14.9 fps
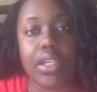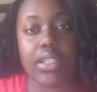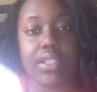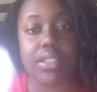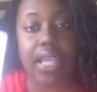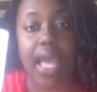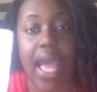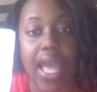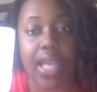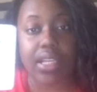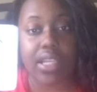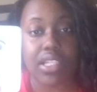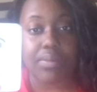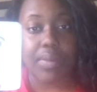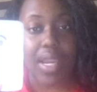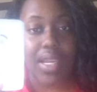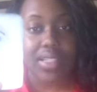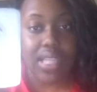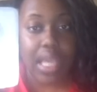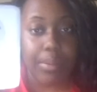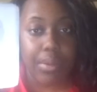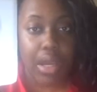sad because my
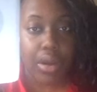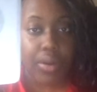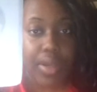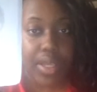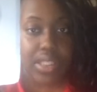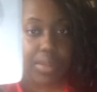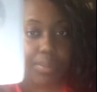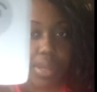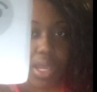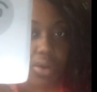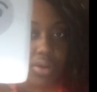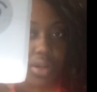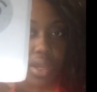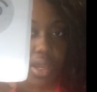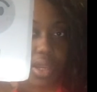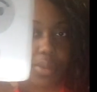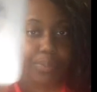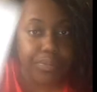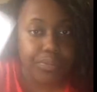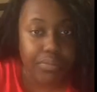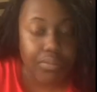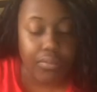demo is about
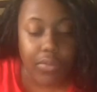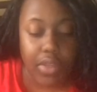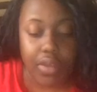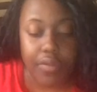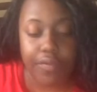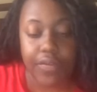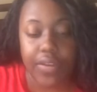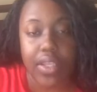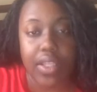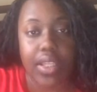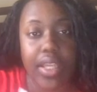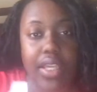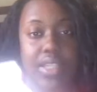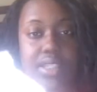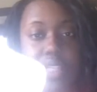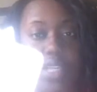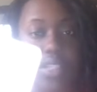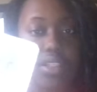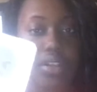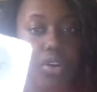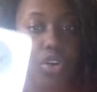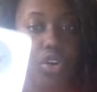feelings, and I did a